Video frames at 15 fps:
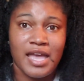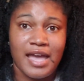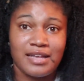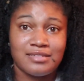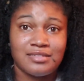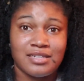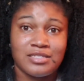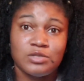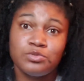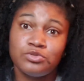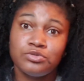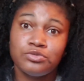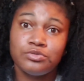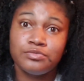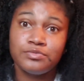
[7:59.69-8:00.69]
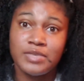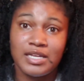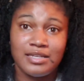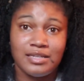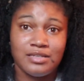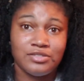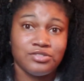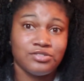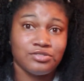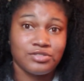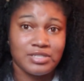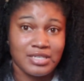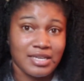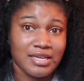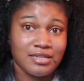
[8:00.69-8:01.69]
accessible and easier
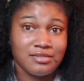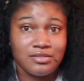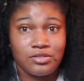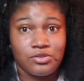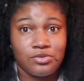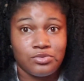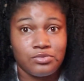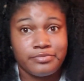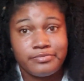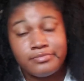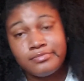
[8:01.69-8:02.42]
to get. So,